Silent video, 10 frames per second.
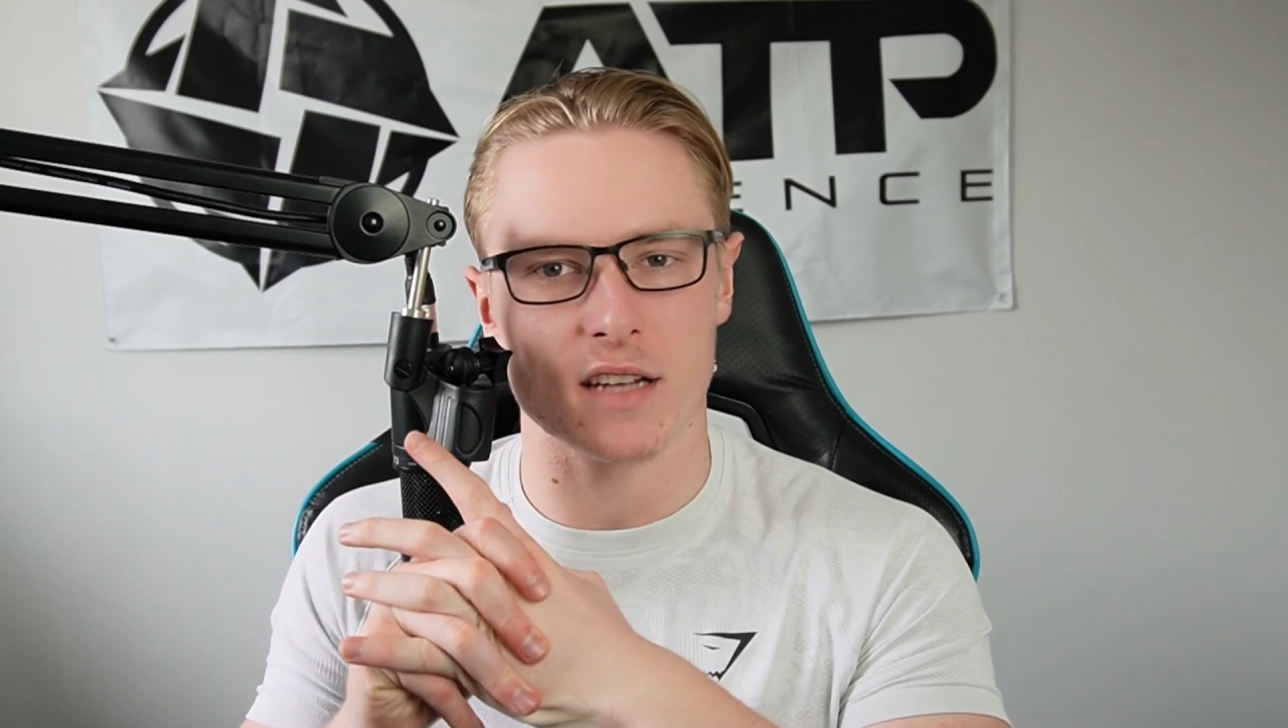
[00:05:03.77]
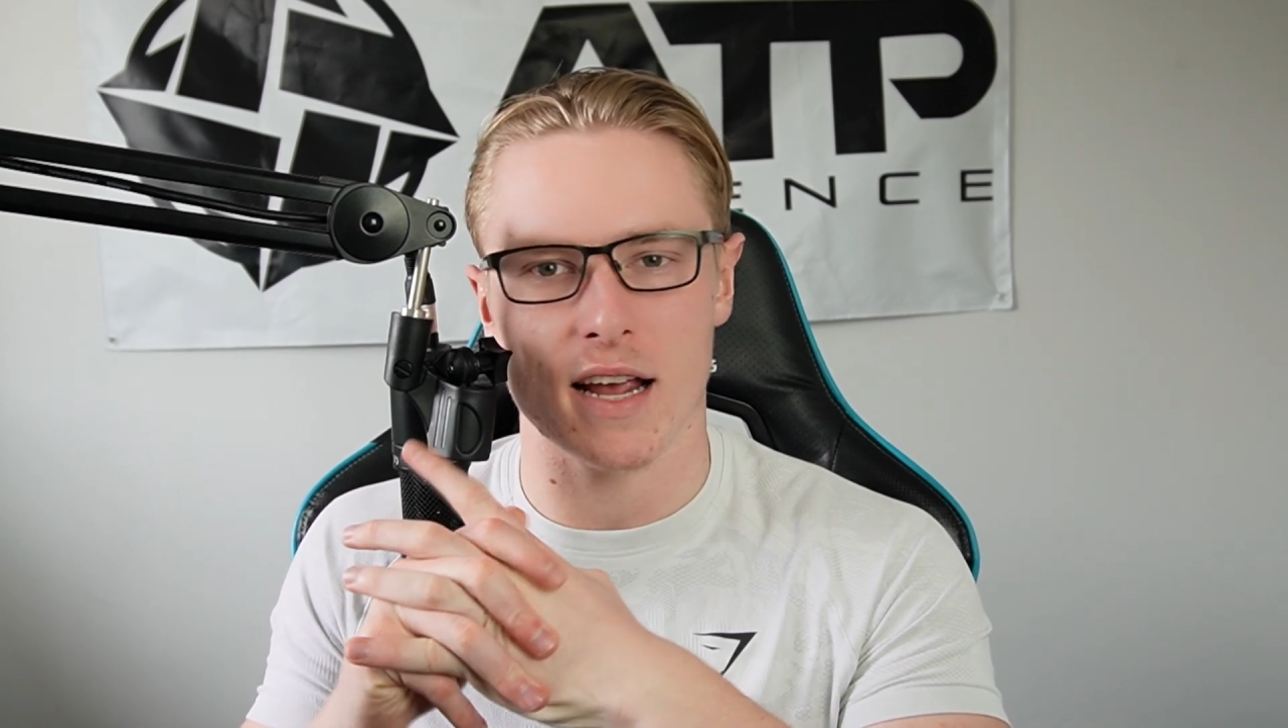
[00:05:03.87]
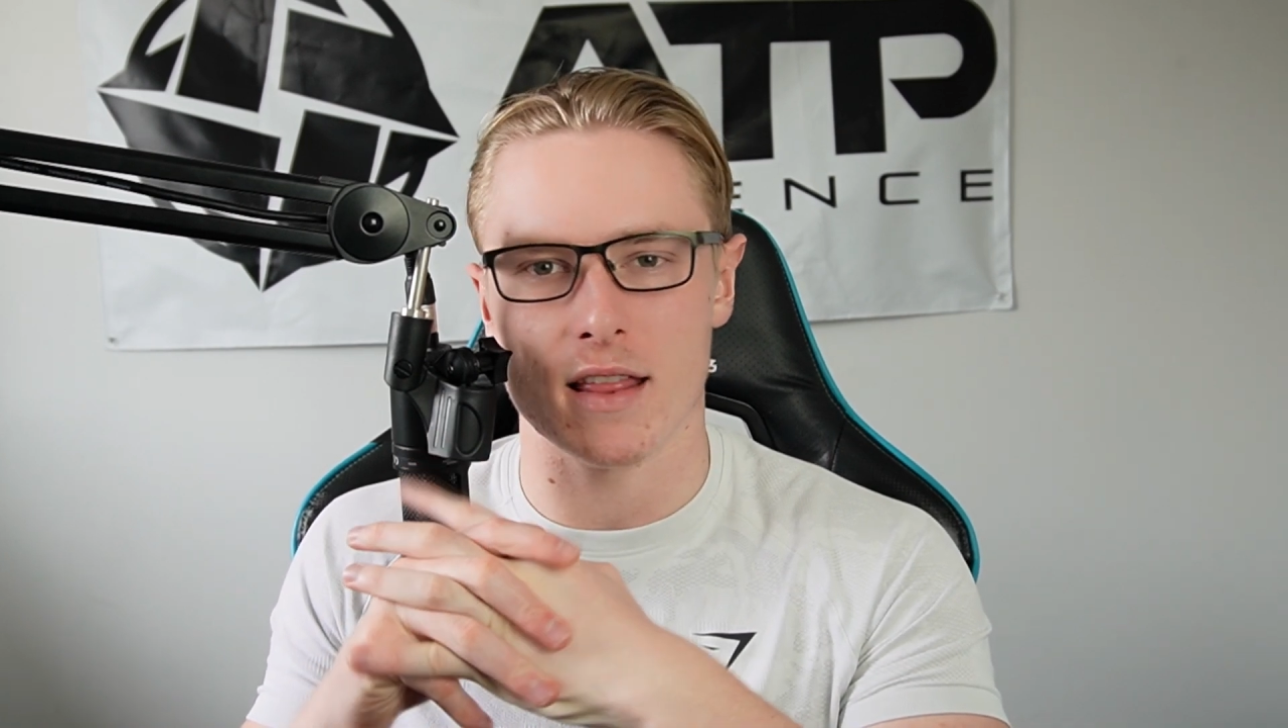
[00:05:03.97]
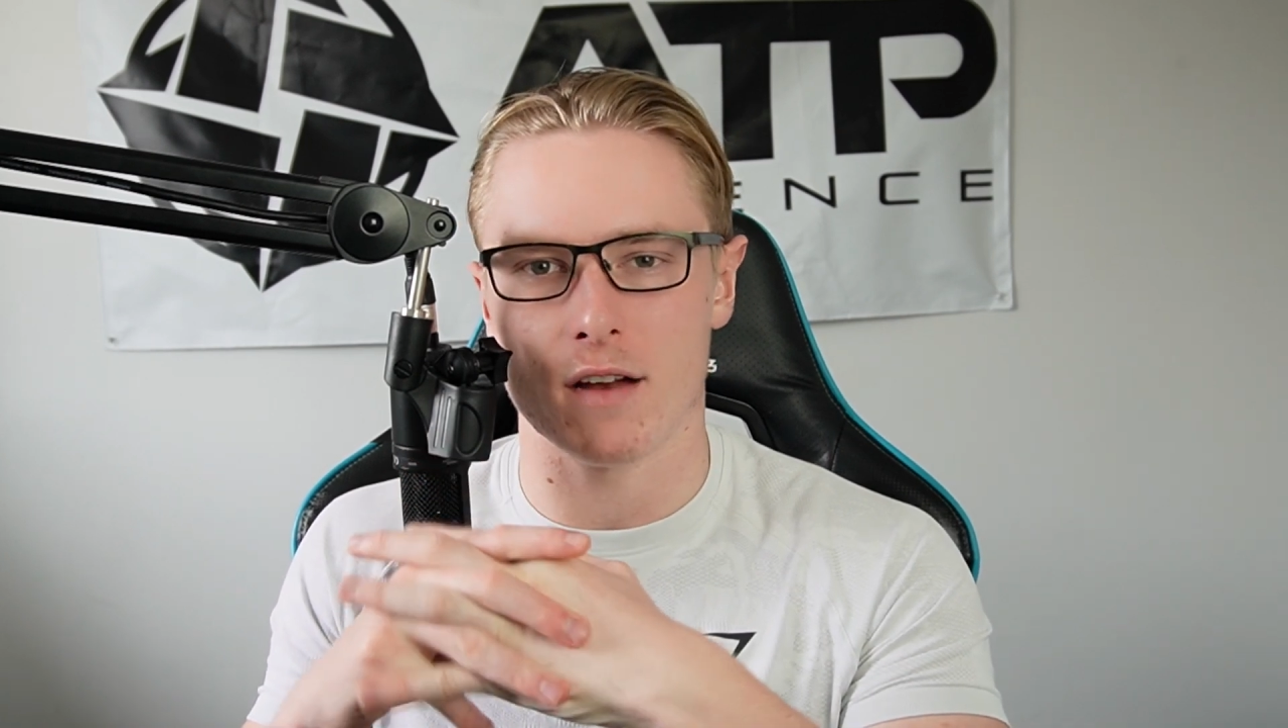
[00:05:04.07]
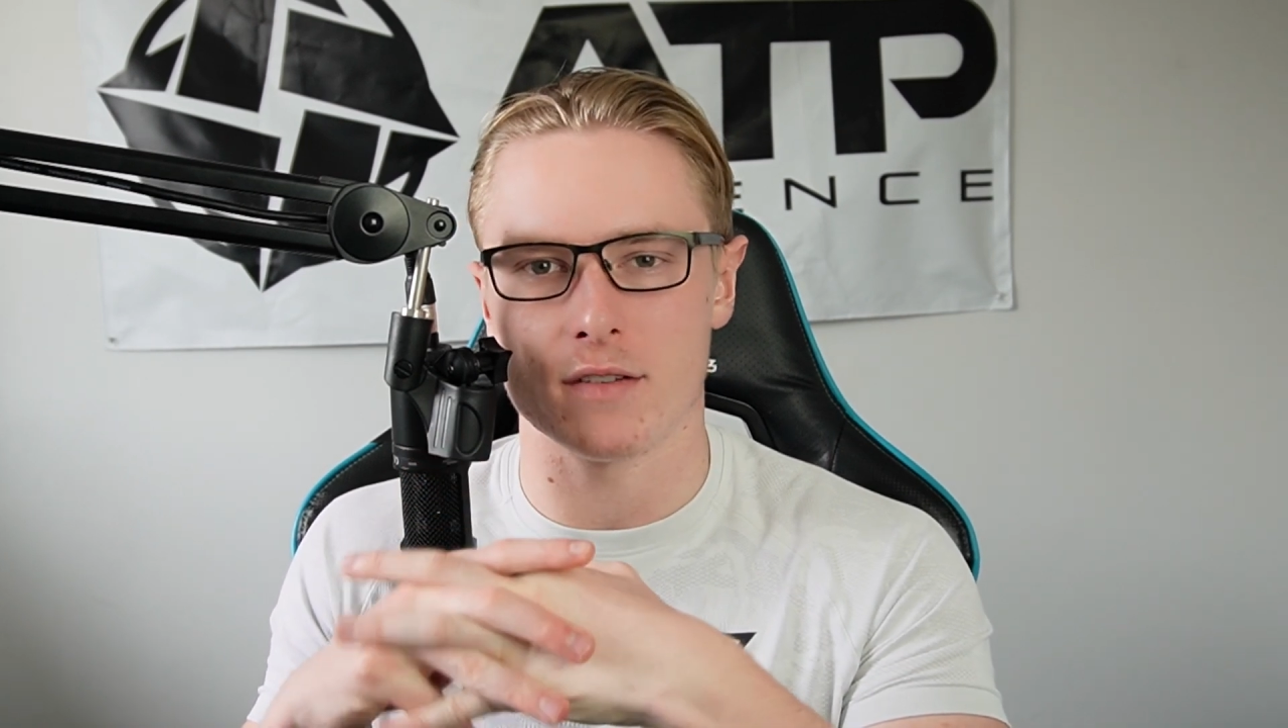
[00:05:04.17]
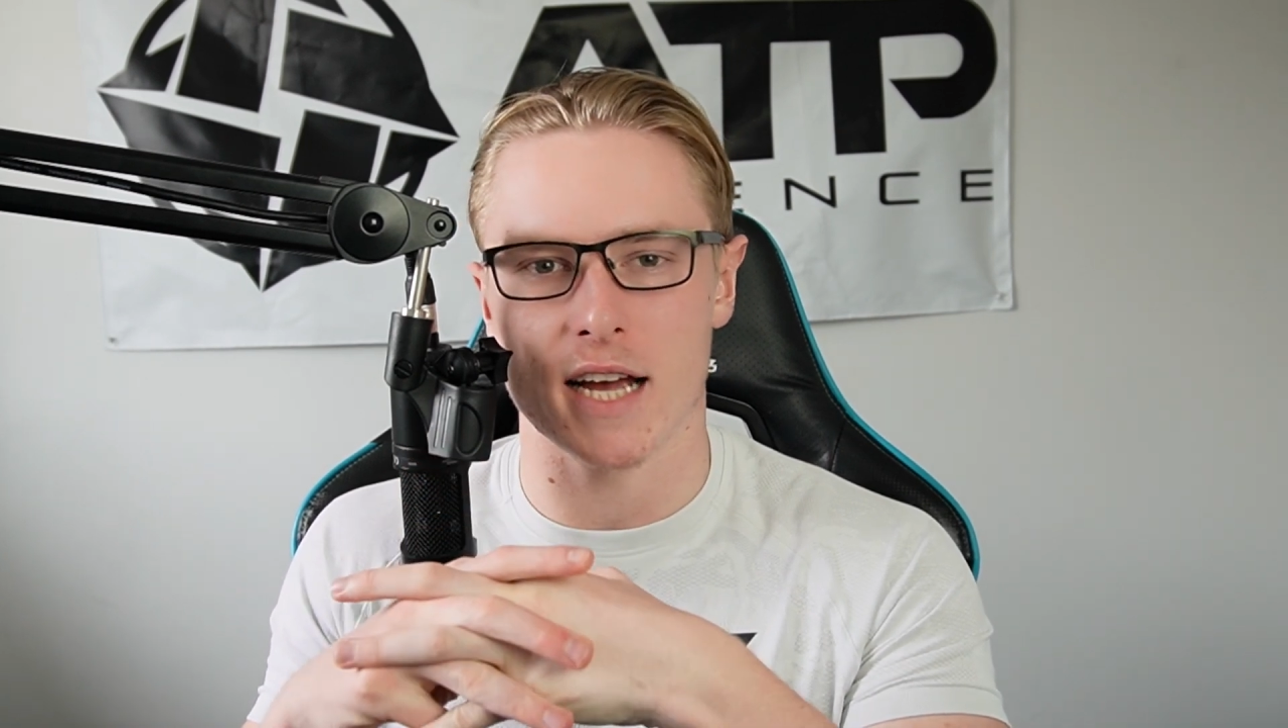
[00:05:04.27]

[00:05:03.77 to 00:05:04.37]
saying that I've